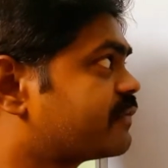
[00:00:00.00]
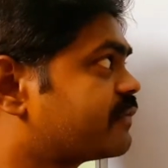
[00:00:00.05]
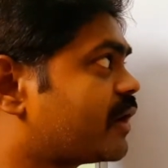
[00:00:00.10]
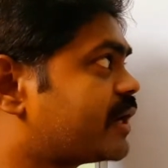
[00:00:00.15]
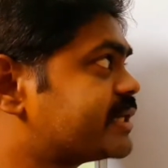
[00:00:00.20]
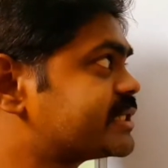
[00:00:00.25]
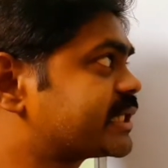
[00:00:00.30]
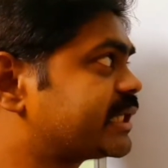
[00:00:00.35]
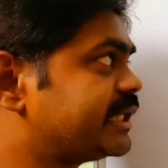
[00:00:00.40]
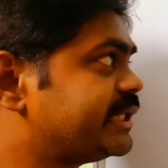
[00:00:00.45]

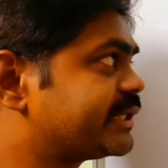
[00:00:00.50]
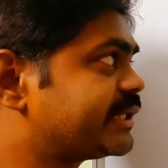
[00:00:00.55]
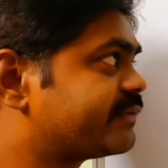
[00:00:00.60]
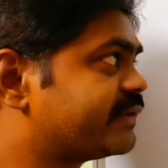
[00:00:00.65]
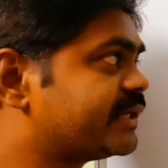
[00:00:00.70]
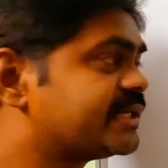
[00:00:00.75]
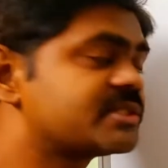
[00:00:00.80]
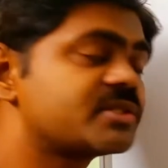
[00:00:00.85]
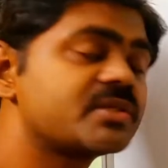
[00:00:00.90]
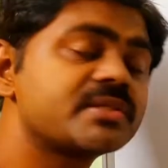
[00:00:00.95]
logical
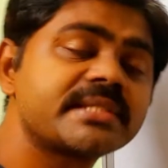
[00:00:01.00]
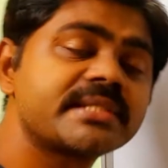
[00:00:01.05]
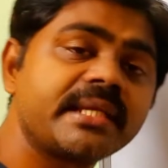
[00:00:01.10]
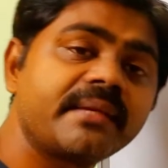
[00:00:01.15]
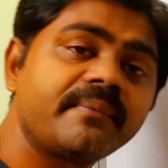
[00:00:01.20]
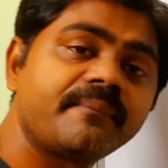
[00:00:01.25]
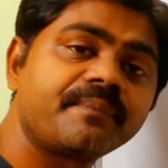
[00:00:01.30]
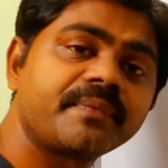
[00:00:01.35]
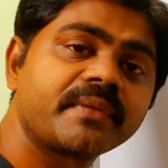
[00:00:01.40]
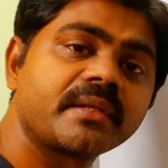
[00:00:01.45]
equivalence
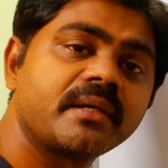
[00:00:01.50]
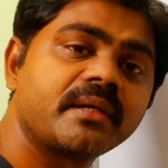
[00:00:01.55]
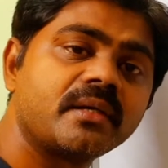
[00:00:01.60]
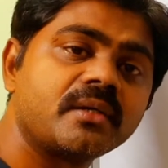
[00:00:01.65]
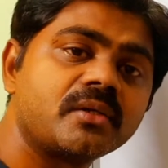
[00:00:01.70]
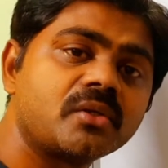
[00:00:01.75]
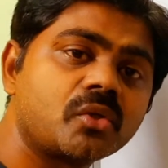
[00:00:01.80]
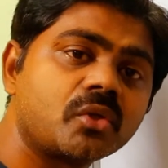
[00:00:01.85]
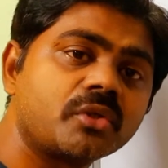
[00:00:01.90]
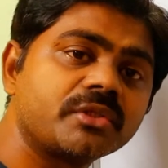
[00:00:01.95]
using
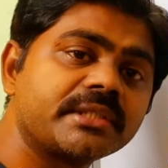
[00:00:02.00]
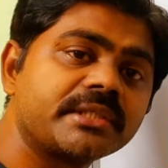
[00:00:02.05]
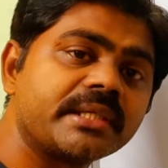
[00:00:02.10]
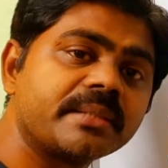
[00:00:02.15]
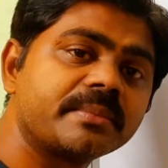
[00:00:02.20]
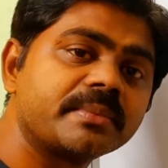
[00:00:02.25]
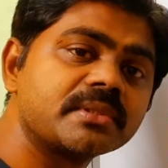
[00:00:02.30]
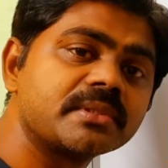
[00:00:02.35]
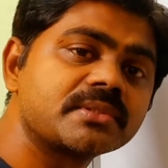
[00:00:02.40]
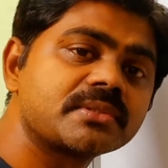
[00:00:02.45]
truth
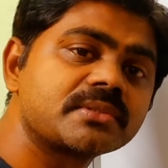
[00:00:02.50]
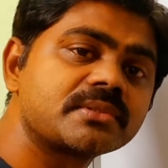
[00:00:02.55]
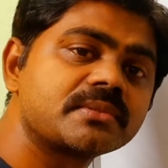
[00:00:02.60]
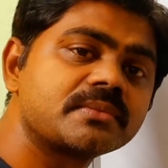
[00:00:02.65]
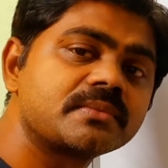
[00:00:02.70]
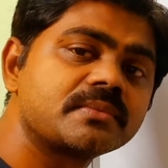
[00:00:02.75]
tables.